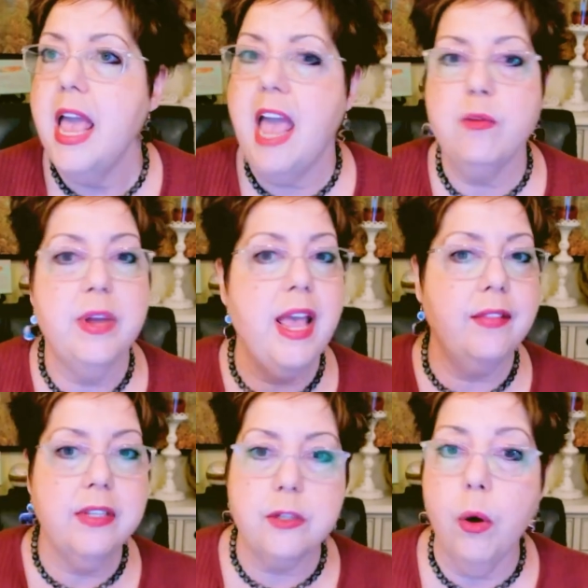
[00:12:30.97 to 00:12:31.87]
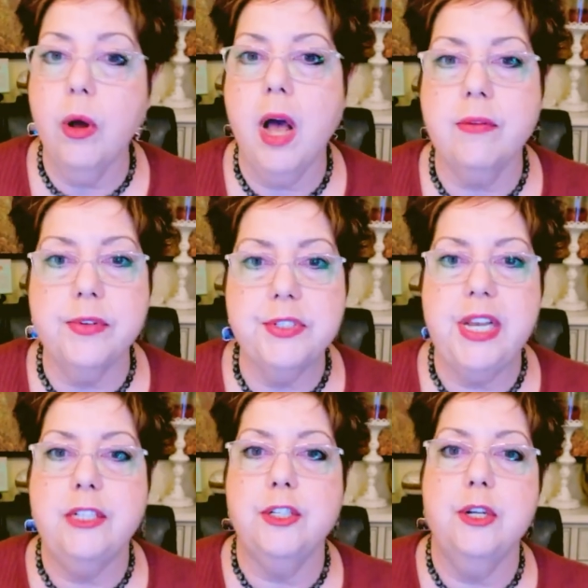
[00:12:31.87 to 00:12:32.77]
And we had this whole
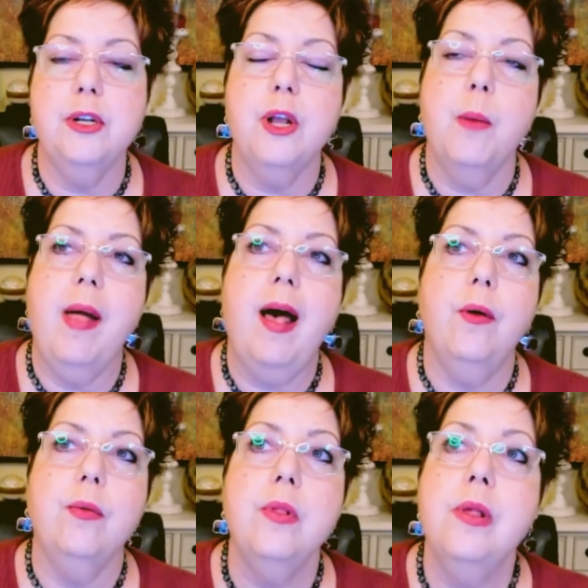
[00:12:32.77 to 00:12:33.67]
conversation about